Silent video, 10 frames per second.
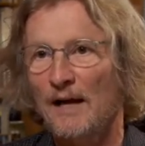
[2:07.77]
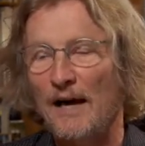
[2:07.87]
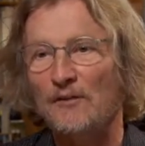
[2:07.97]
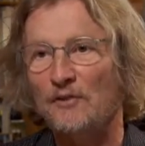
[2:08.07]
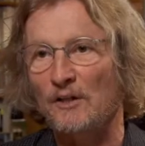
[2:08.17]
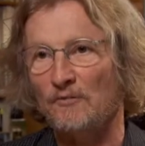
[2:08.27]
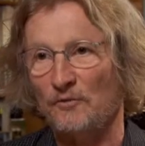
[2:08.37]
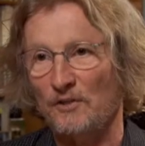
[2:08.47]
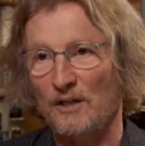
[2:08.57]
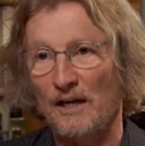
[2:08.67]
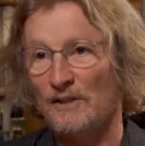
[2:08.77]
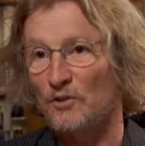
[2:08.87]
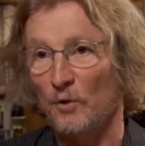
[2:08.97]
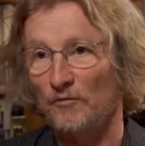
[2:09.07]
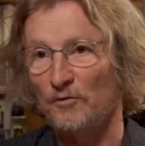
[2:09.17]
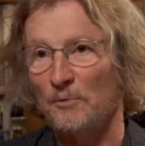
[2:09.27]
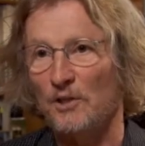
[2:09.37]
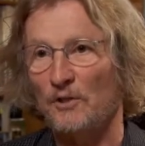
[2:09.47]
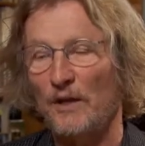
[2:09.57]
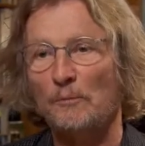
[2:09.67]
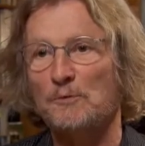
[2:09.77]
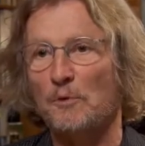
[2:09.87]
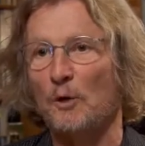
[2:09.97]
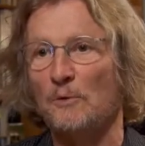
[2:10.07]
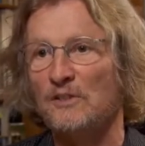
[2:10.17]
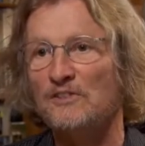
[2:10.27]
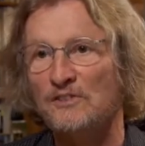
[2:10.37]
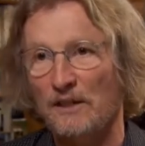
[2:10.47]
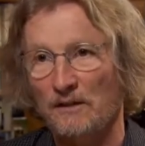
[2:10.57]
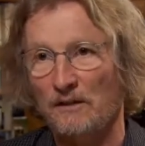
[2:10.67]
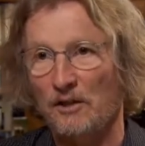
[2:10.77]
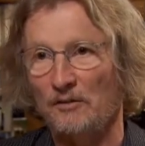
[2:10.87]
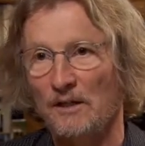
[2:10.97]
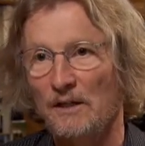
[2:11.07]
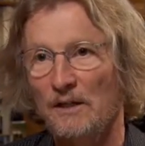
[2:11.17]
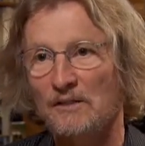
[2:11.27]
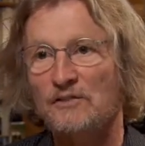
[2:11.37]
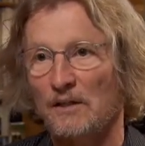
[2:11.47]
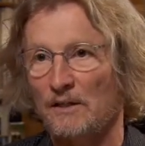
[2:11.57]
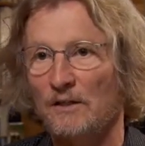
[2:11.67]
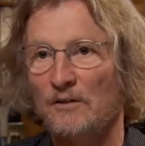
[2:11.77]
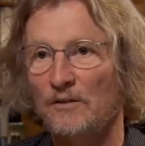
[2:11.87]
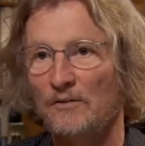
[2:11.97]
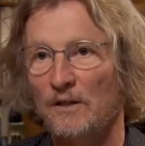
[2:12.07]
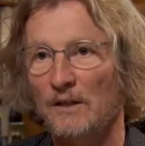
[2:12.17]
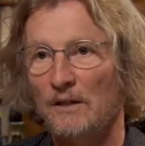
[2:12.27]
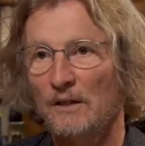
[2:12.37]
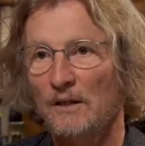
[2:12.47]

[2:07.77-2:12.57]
I think for the guys going from here, that was probably a secondary thing.